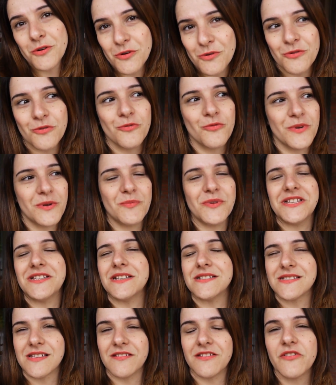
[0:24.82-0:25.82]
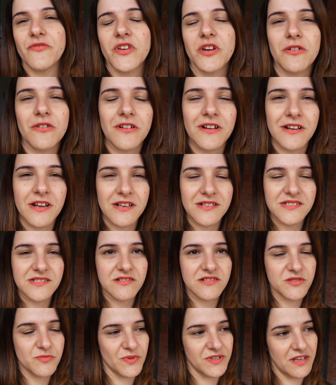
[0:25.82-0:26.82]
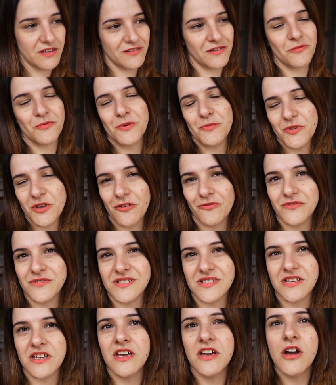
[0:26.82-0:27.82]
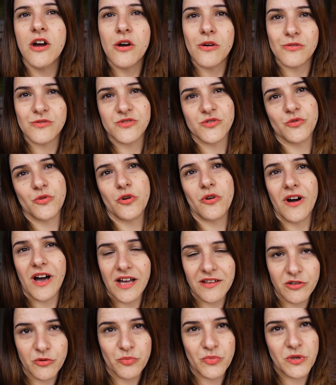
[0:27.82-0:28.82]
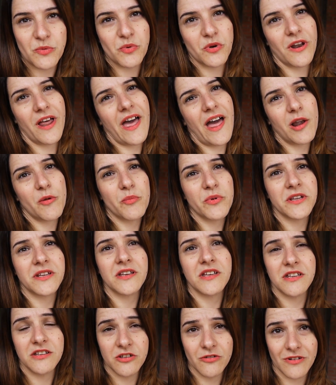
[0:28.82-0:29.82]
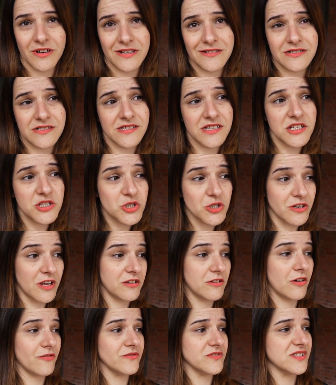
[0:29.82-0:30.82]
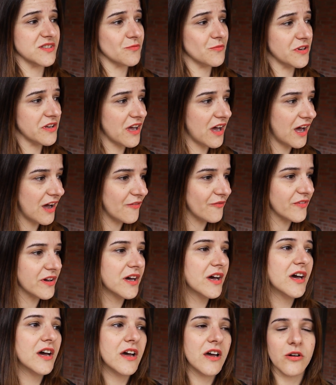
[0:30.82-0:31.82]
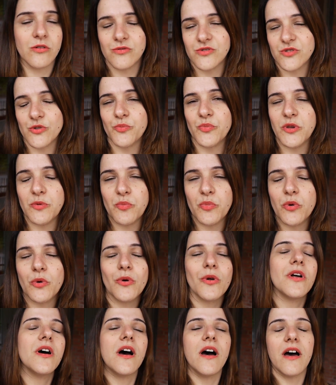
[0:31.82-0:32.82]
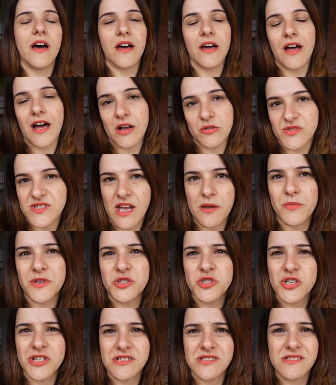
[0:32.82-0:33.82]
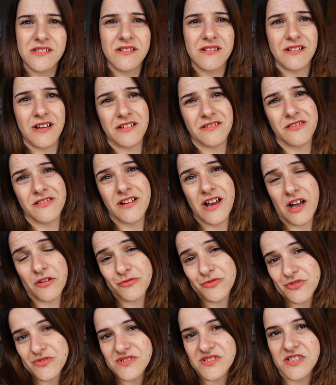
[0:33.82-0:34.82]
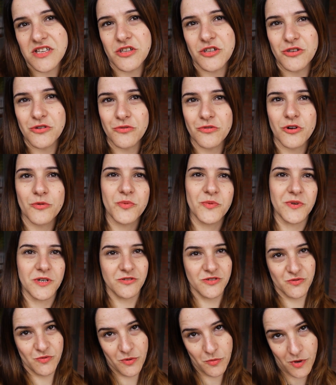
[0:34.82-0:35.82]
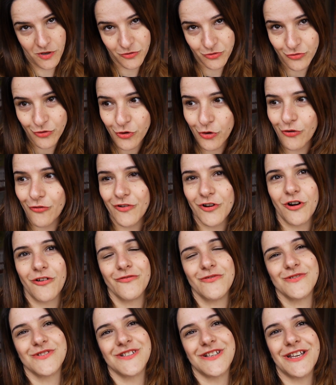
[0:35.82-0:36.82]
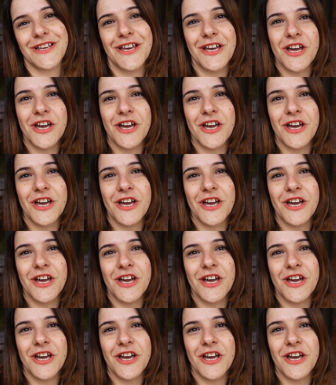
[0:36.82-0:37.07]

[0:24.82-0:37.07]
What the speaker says: who will be the scientific organizers, but then there will be obviously also other people helping in the organization. And obviously we have also people outside Manchester, in other countries in Europe, because we want to cover obviously